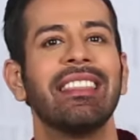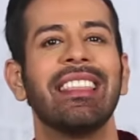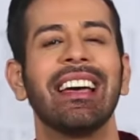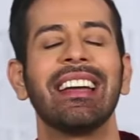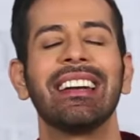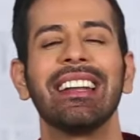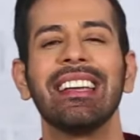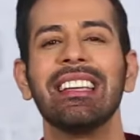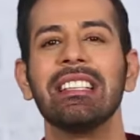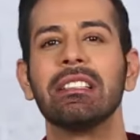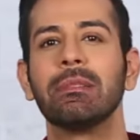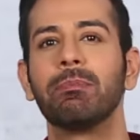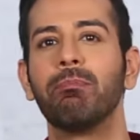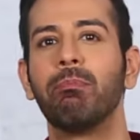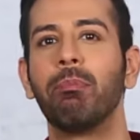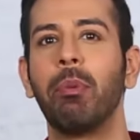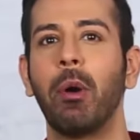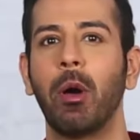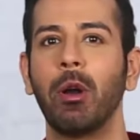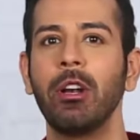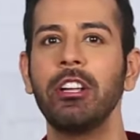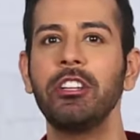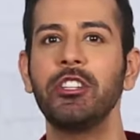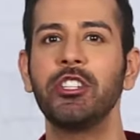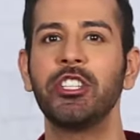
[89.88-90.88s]
that is
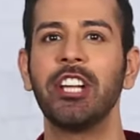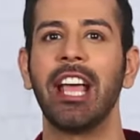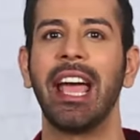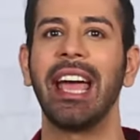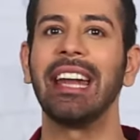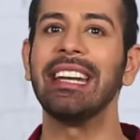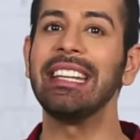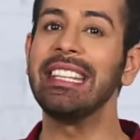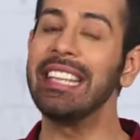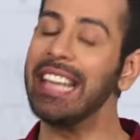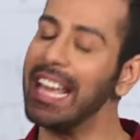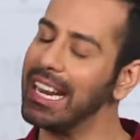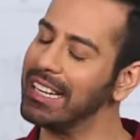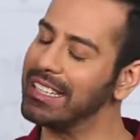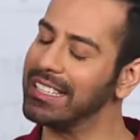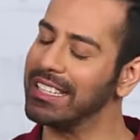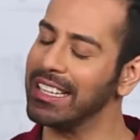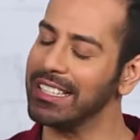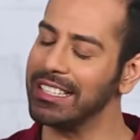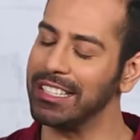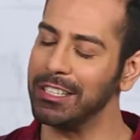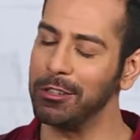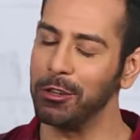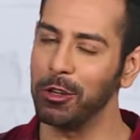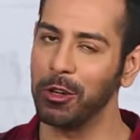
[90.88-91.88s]
polished and yet
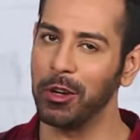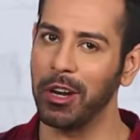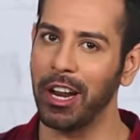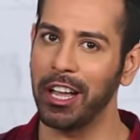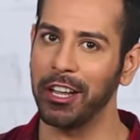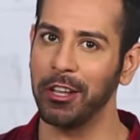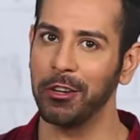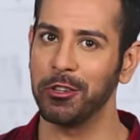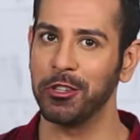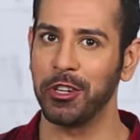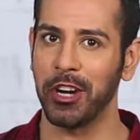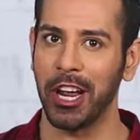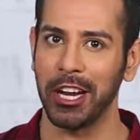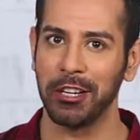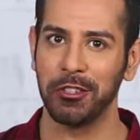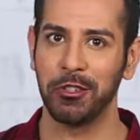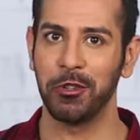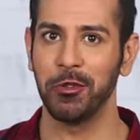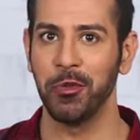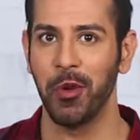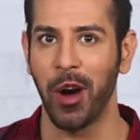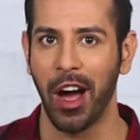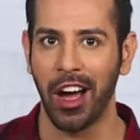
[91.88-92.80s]
doesn't look like you're trying too